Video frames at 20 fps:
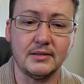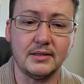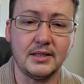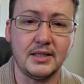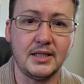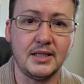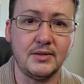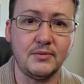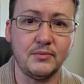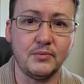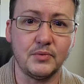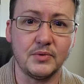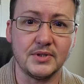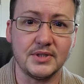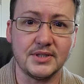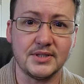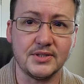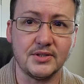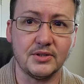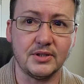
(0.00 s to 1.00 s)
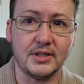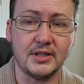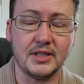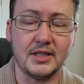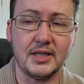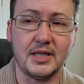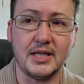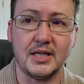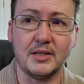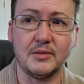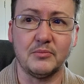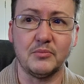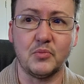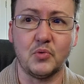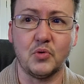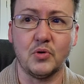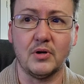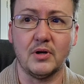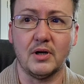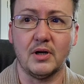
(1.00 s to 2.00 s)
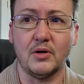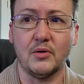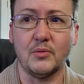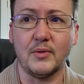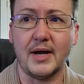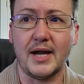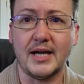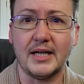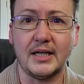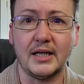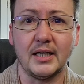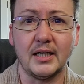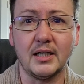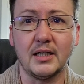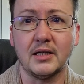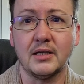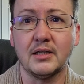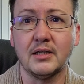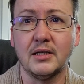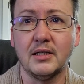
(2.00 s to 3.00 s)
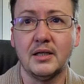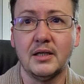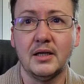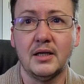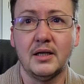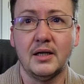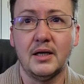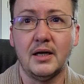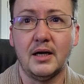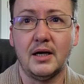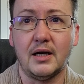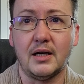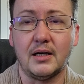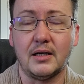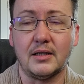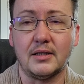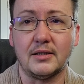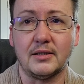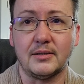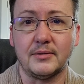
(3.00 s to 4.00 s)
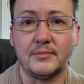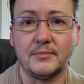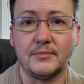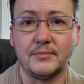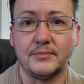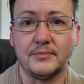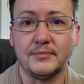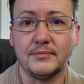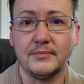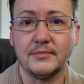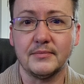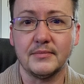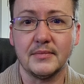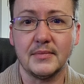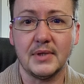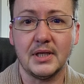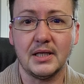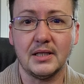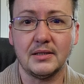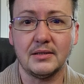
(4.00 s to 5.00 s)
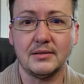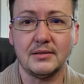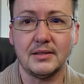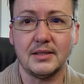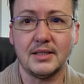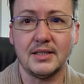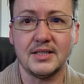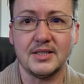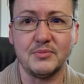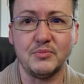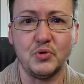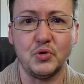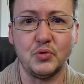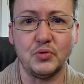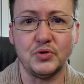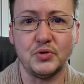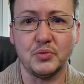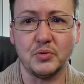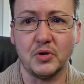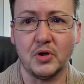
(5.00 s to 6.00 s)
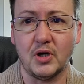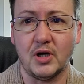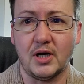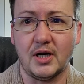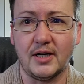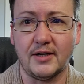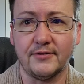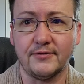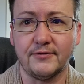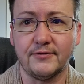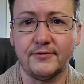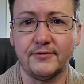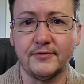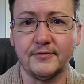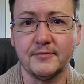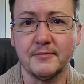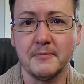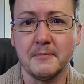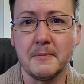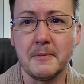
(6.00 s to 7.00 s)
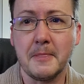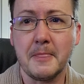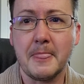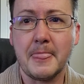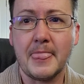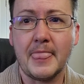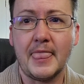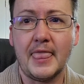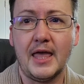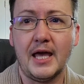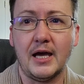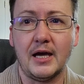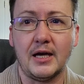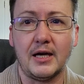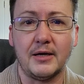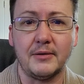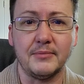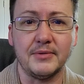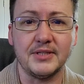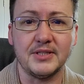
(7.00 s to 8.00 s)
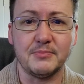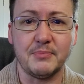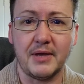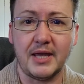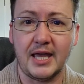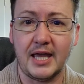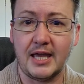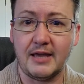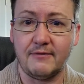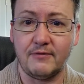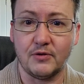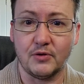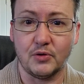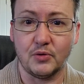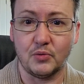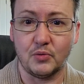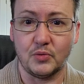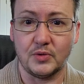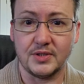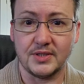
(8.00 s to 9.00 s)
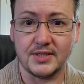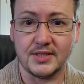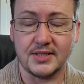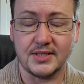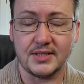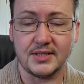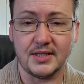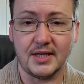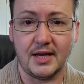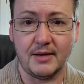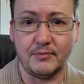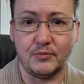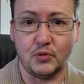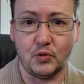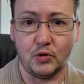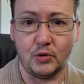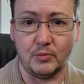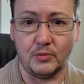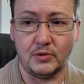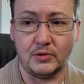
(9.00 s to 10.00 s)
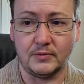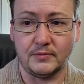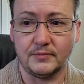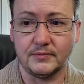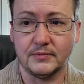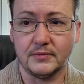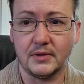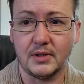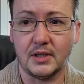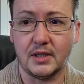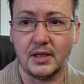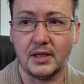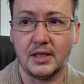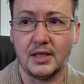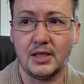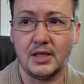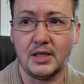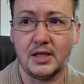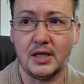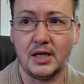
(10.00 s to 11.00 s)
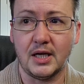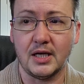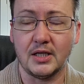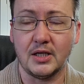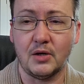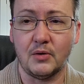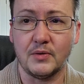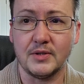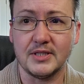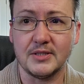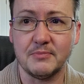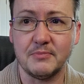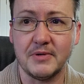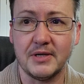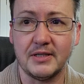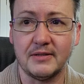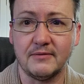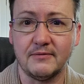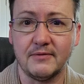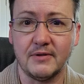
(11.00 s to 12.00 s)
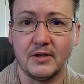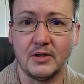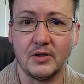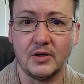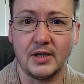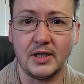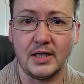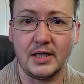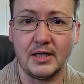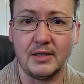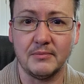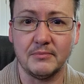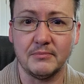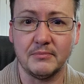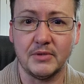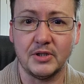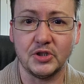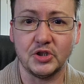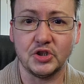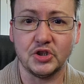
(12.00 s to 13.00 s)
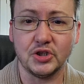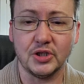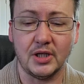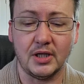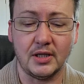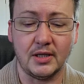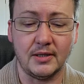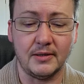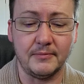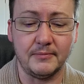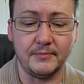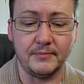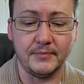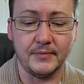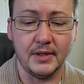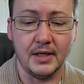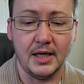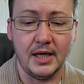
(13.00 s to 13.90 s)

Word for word: he was starting to get more erratic, um, his moods were off, um, his behavior was abnormal, uh, he had always been very much, um,